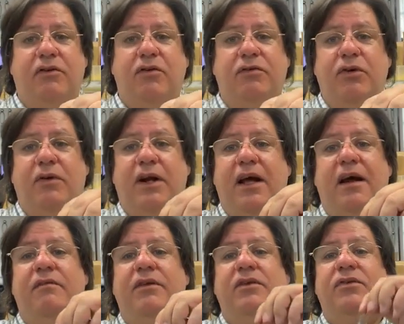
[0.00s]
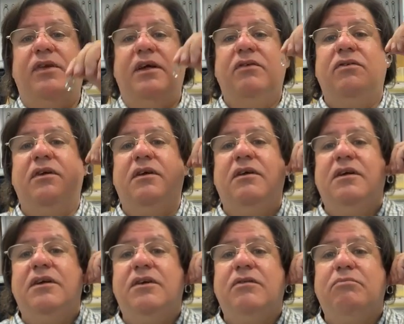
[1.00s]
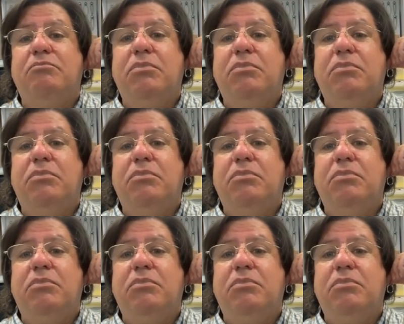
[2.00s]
So if you want to have these things, you know, you just